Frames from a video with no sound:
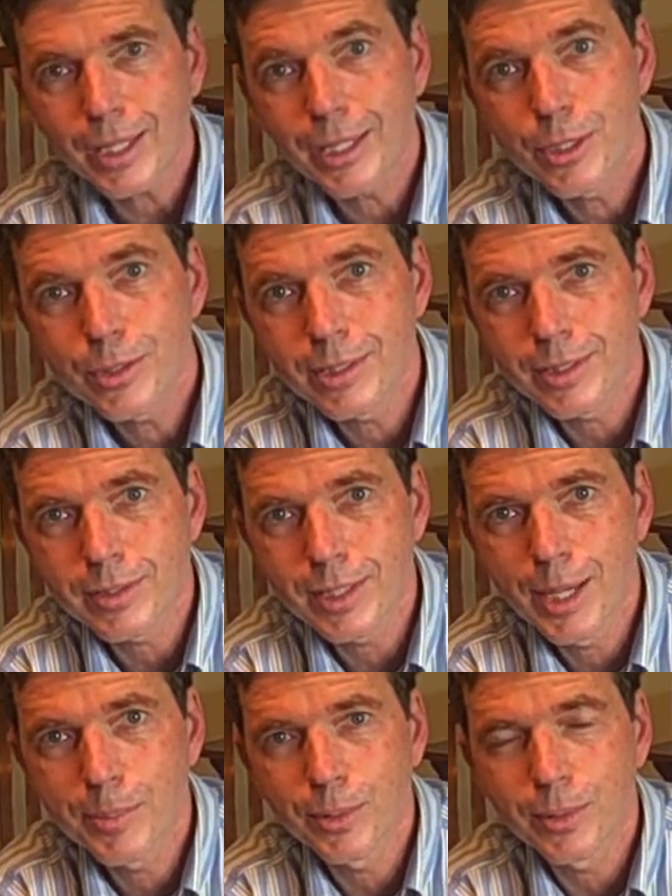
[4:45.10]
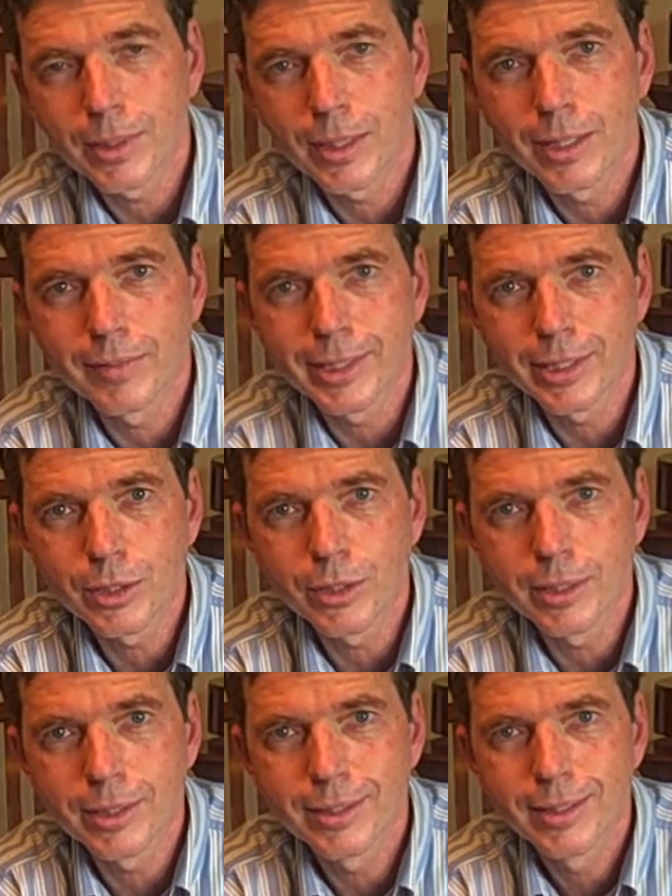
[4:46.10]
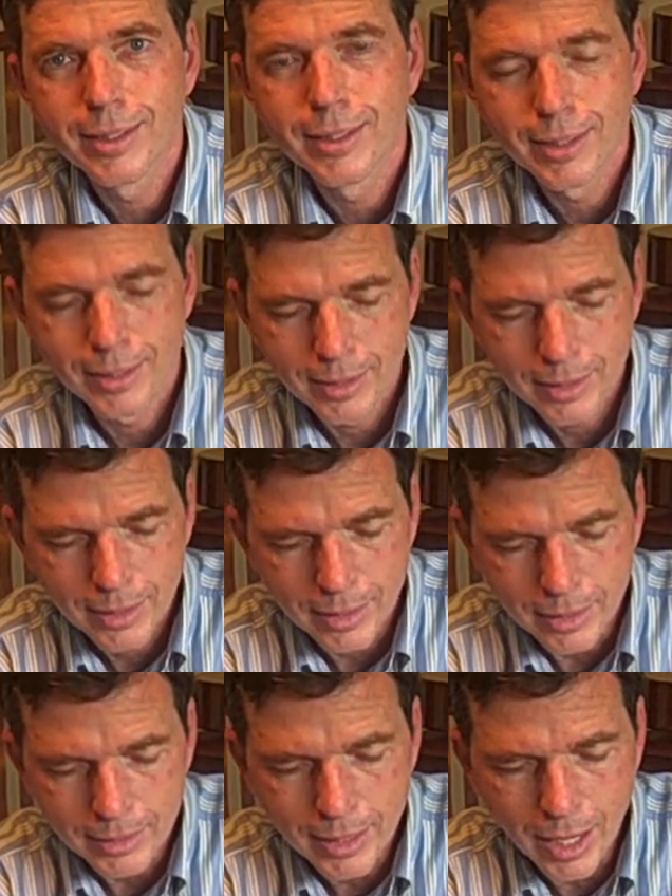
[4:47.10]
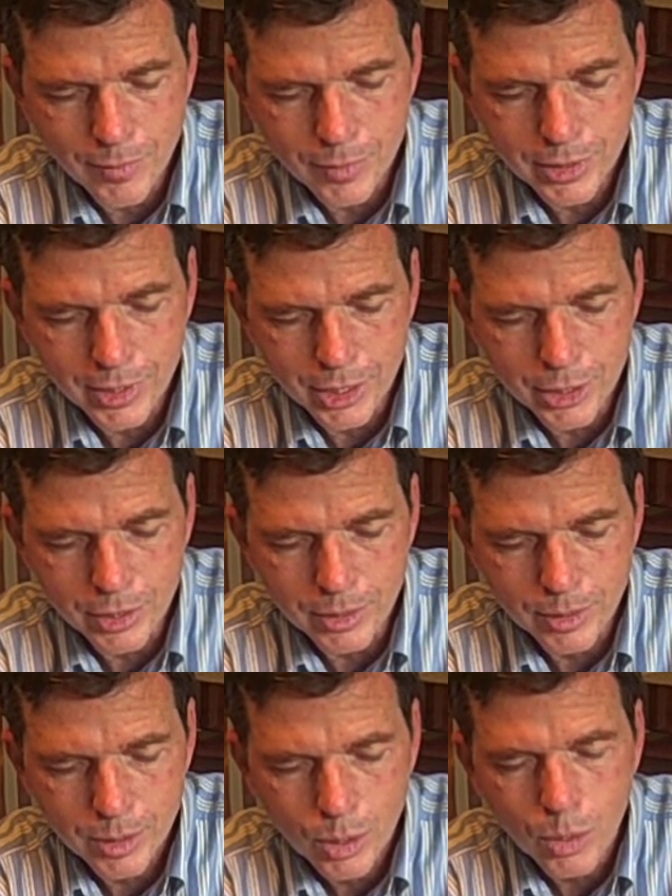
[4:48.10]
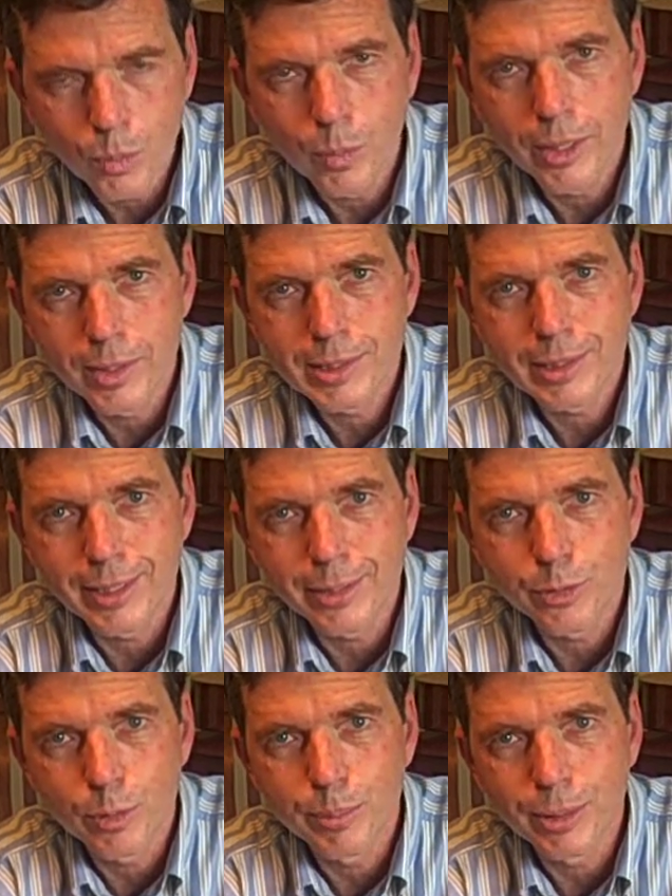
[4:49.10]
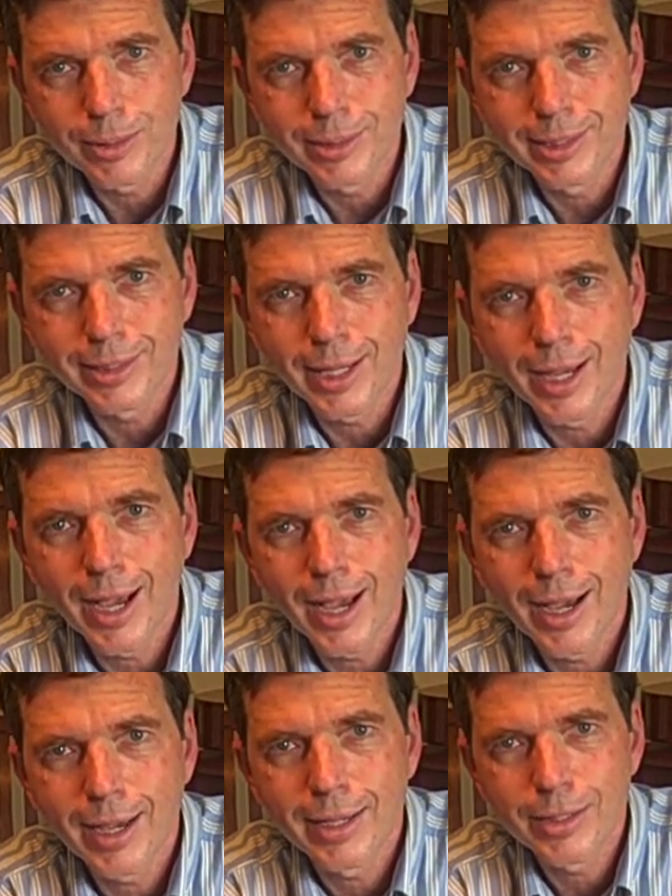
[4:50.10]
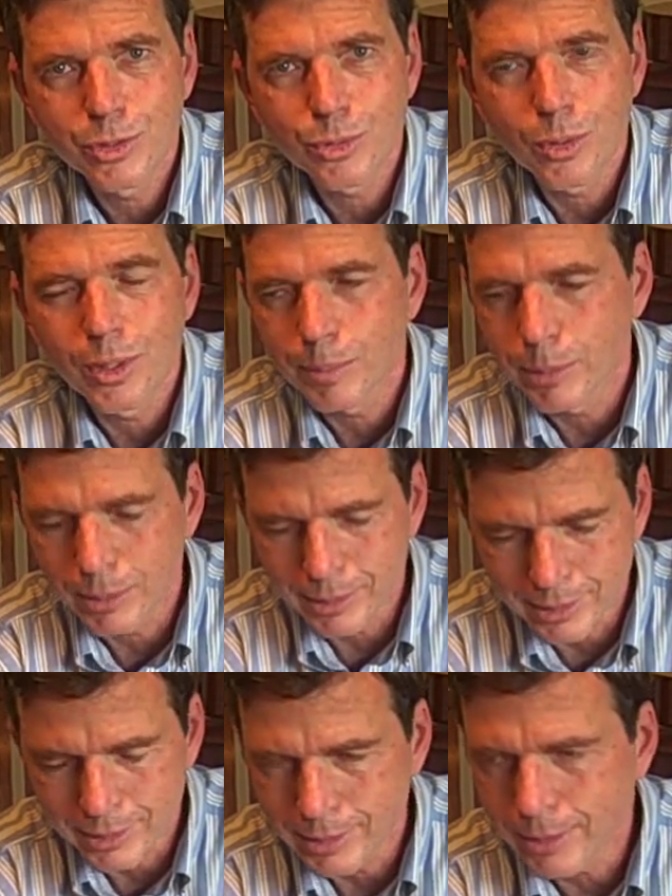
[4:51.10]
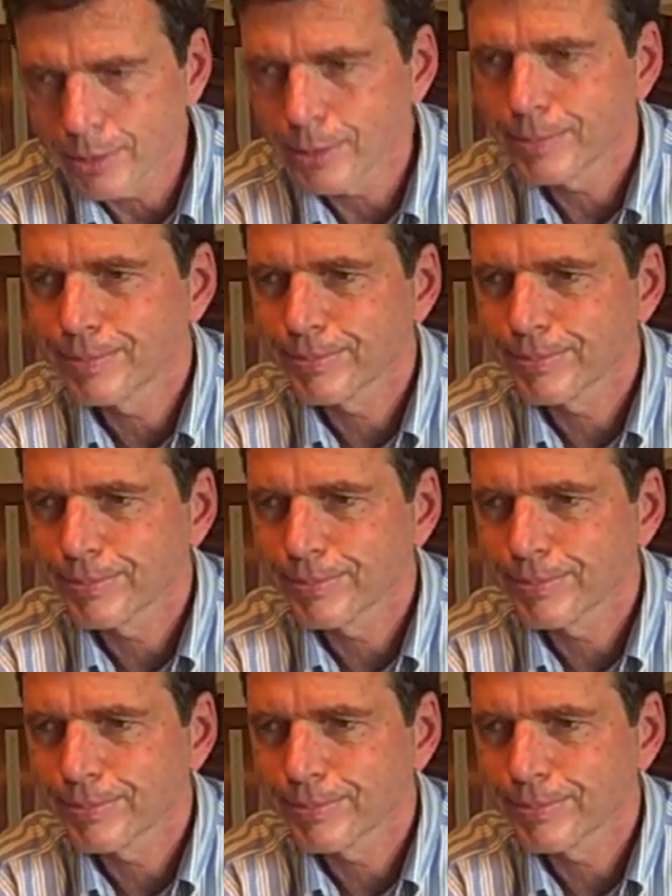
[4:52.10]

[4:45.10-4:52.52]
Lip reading: Here's an example of a good conversation where it's like they're building a high, strong building together.